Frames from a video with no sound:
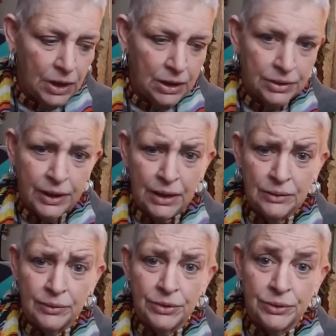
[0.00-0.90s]
and kind
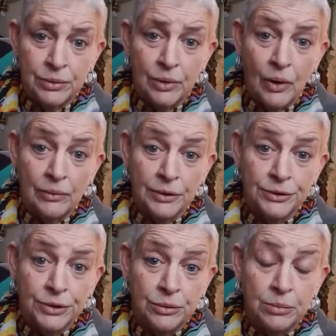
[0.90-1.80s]
of a screw over
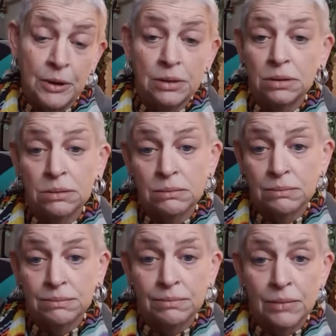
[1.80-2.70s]
too, but,
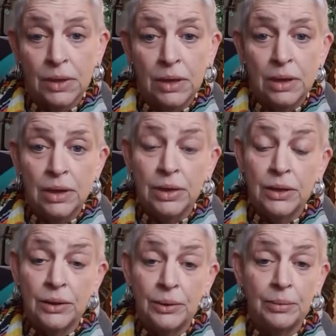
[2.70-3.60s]

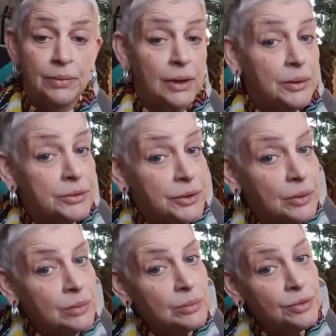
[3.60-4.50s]
you know, I was
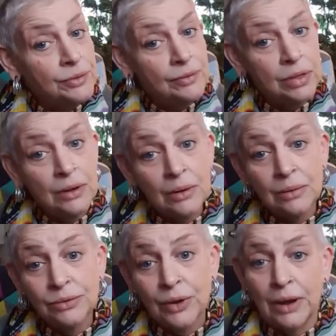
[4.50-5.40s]
going with the flow,
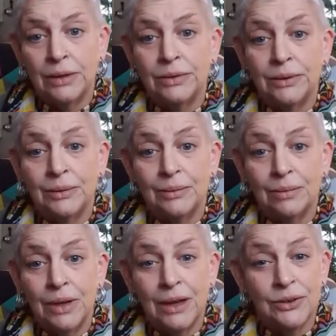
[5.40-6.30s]
trying to.
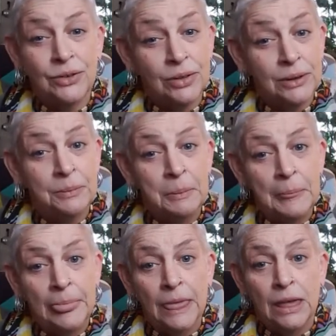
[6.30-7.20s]
Actually,
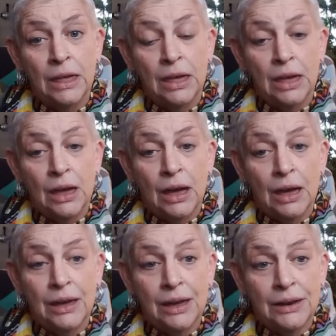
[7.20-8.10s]

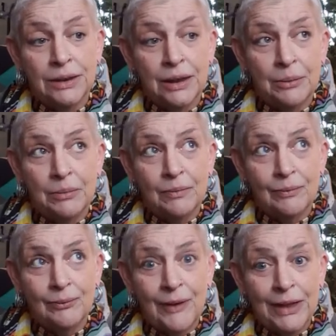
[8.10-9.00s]
I ended up
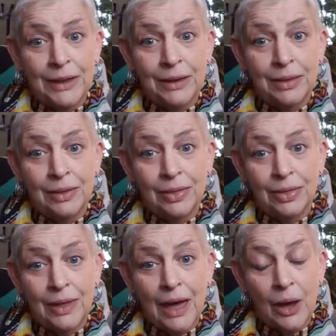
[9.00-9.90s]
finding
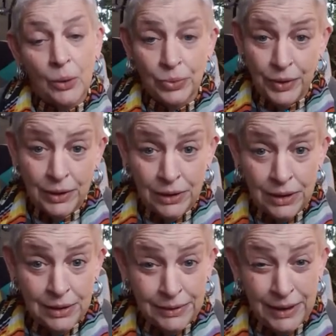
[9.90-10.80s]
out that
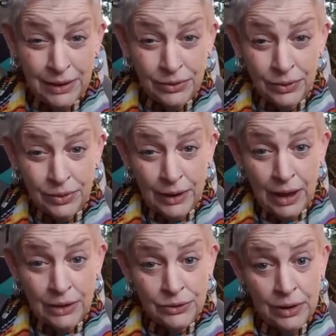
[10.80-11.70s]
he had canceled the
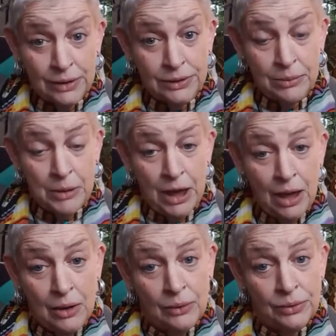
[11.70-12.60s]
contract on my
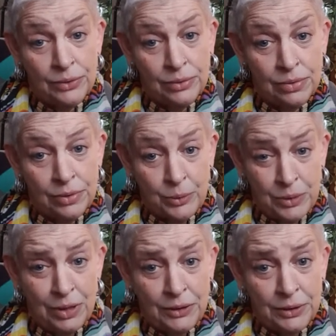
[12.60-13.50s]
house, the
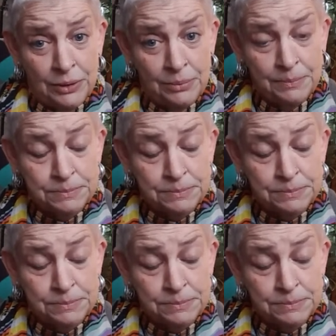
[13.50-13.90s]
realtor,